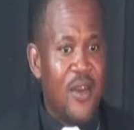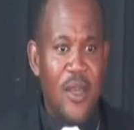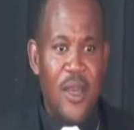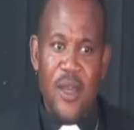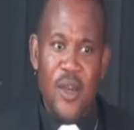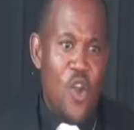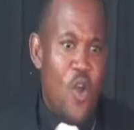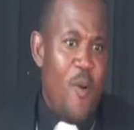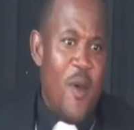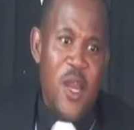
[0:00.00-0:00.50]

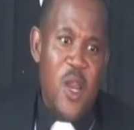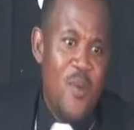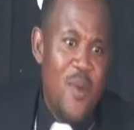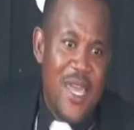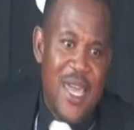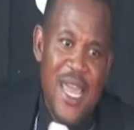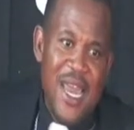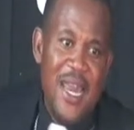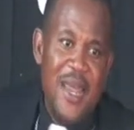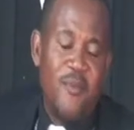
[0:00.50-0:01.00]
nobody will
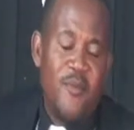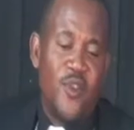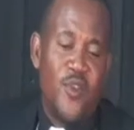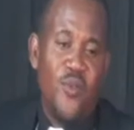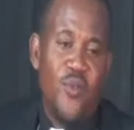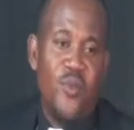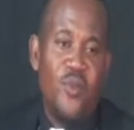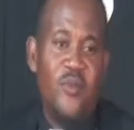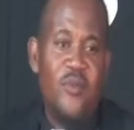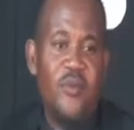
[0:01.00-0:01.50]
kill him
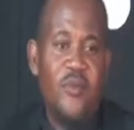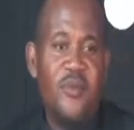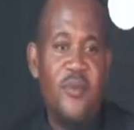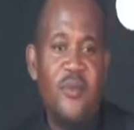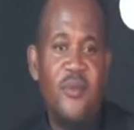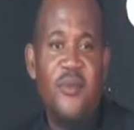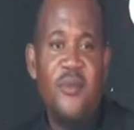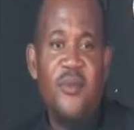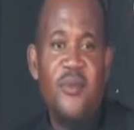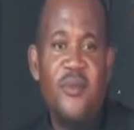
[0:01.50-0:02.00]
too
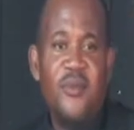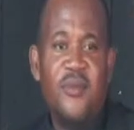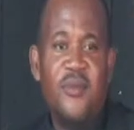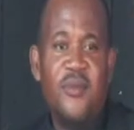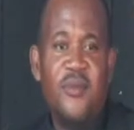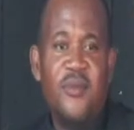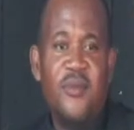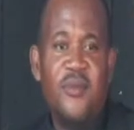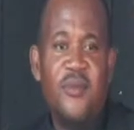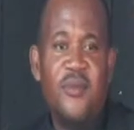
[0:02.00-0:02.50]

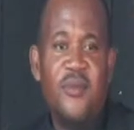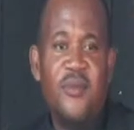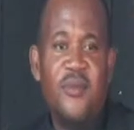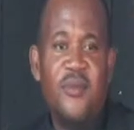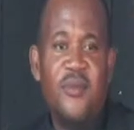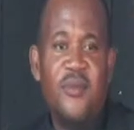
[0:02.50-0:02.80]
as